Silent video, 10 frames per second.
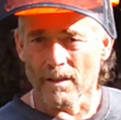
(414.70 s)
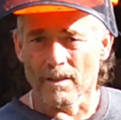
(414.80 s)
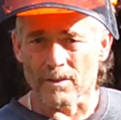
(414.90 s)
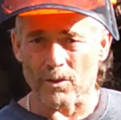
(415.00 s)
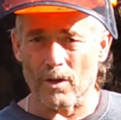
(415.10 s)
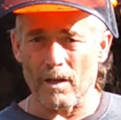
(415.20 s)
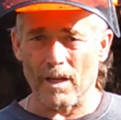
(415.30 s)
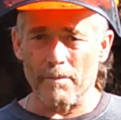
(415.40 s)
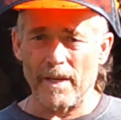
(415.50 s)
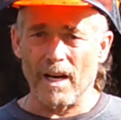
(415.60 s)
So
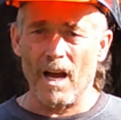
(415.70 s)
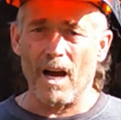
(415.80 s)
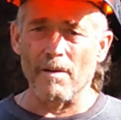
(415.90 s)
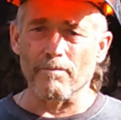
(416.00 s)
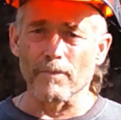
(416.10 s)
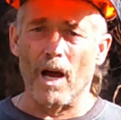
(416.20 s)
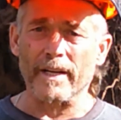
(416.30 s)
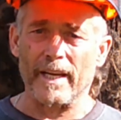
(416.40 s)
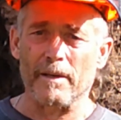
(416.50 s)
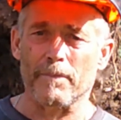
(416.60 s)
I mean, I'm
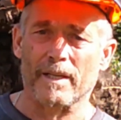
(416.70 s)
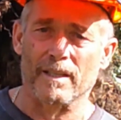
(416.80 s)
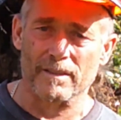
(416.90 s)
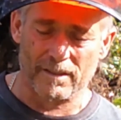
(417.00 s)
lucky because